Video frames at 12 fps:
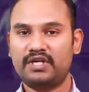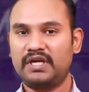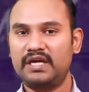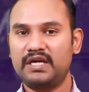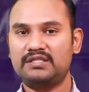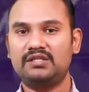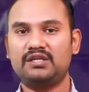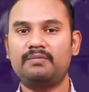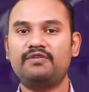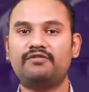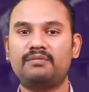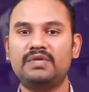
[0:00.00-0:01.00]
of the
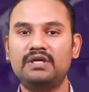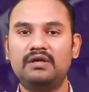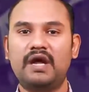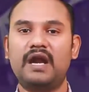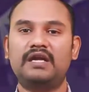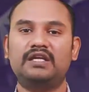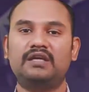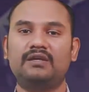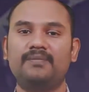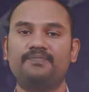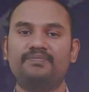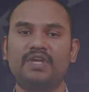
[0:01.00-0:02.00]
radiation coming from the
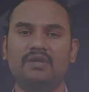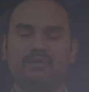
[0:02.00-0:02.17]
antenna.